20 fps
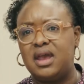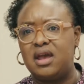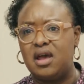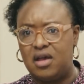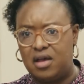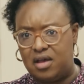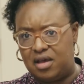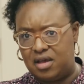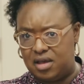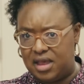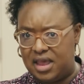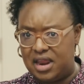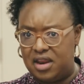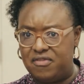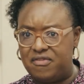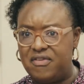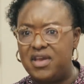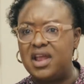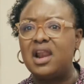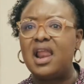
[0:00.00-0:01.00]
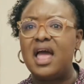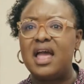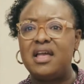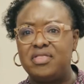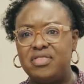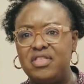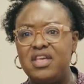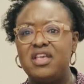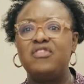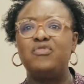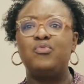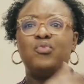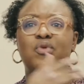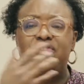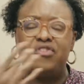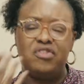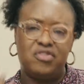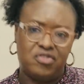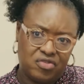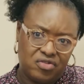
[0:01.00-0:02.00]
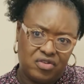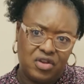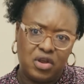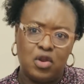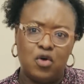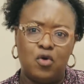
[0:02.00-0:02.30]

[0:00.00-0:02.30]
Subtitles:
an event like this, which is,